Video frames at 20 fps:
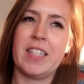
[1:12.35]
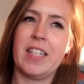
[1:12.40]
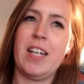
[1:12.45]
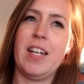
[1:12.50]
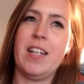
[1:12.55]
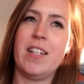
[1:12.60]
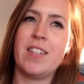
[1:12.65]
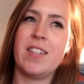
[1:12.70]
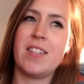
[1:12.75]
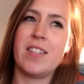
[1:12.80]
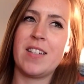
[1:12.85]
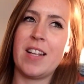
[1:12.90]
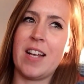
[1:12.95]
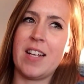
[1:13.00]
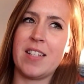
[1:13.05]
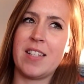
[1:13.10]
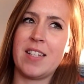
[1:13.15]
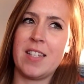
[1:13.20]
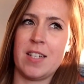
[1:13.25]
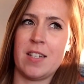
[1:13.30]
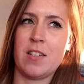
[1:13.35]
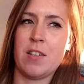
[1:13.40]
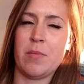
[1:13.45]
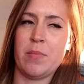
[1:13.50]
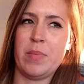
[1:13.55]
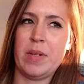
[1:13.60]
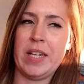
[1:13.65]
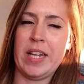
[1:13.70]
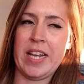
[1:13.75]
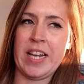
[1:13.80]
and as did
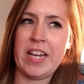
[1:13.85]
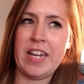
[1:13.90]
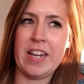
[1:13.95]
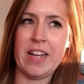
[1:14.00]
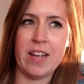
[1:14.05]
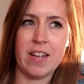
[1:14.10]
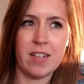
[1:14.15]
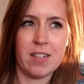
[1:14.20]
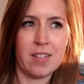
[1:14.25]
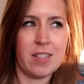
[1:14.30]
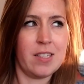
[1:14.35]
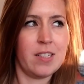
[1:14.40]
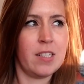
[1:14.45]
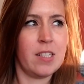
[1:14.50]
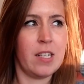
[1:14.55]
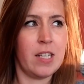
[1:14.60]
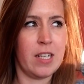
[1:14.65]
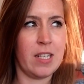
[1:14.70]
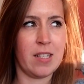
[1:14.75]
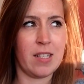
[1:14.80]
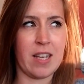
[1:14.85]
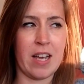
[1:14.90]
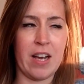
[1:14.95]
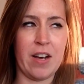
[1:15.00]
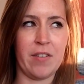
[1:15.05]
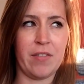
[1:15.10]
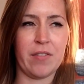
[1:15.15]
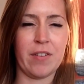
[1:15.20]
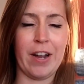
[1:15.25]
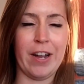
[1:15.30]
Tumbelina his
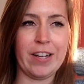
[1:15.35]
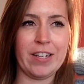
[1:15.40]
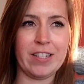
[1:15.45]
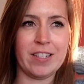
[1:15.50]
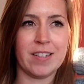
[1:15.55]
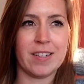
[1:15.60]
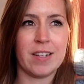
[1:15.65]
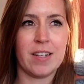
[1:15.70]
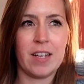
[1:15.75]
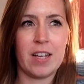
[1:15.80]
girlfriend